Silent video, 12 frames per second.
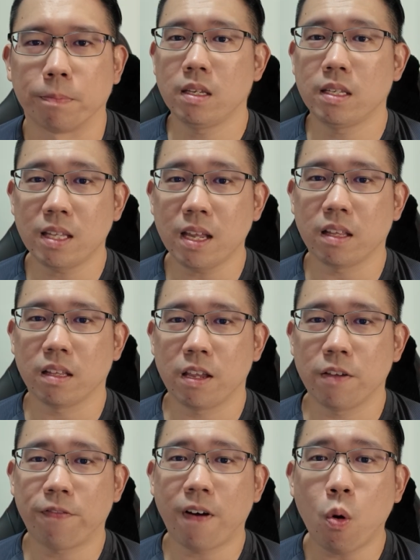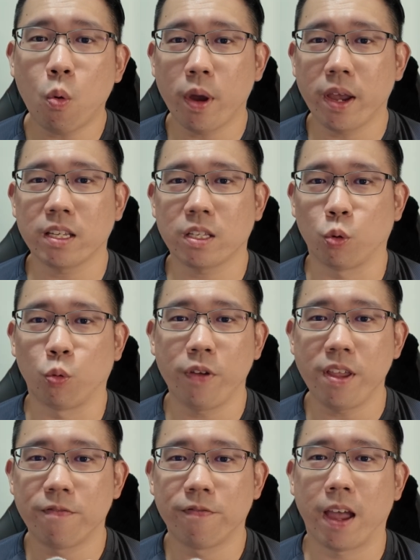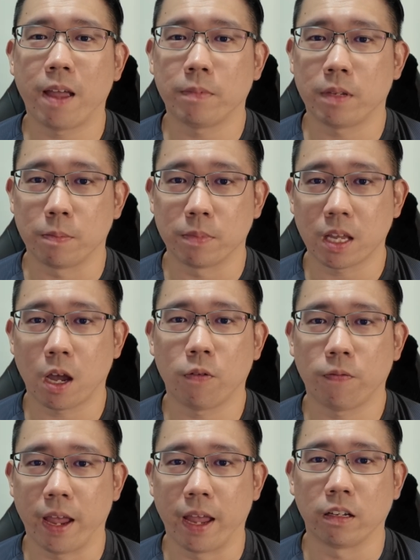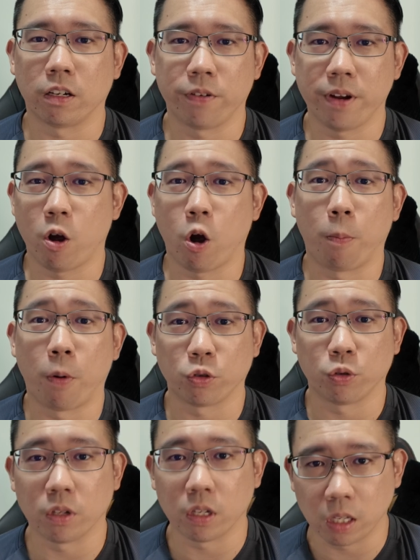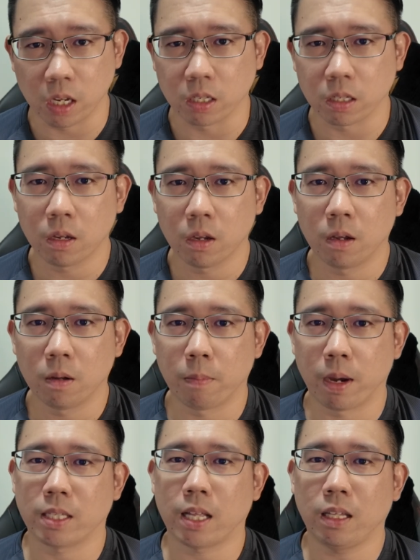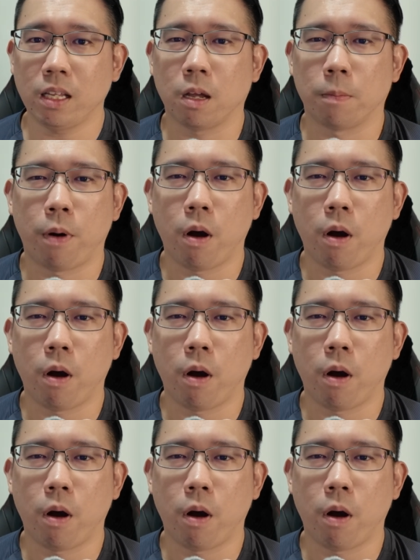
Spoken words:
Instead, he found ways to reinvent himself and create opportunities by starting a